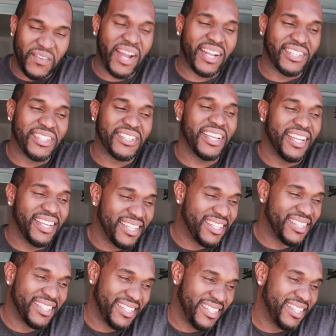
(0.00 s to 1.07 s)
you know what I'm saying,
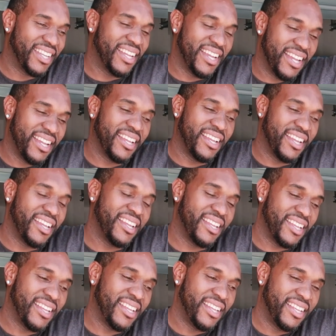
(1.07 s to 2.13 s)
craziness. You know what I'm saying?
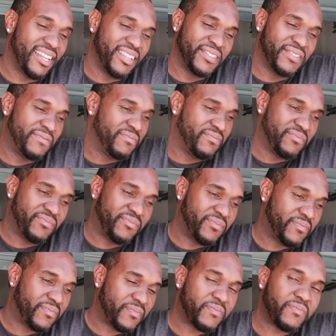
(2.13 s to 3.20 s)
And like I said, there's plenty of
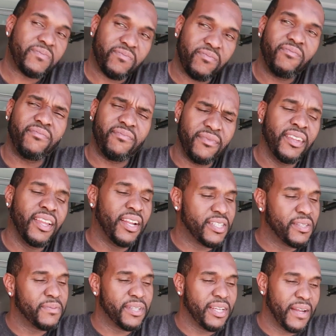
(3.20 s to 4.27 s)
channels for that.
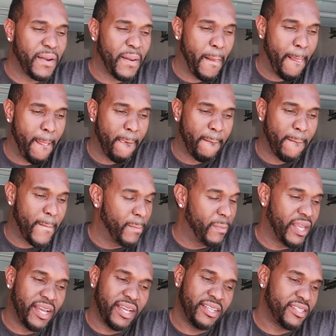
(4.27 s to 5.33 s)
My channel ain't that.
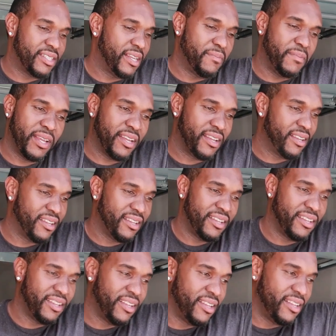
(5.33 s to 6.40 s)
Simple as that.
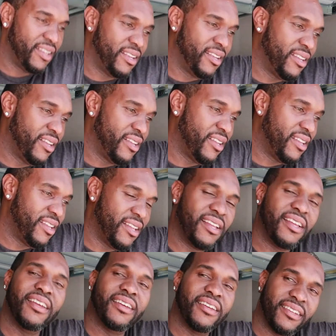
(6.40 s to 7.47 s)
So my dude, man,
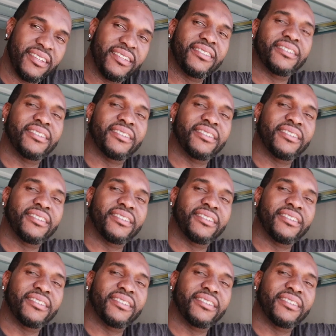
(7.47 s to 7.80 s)
Garage-Driven, man,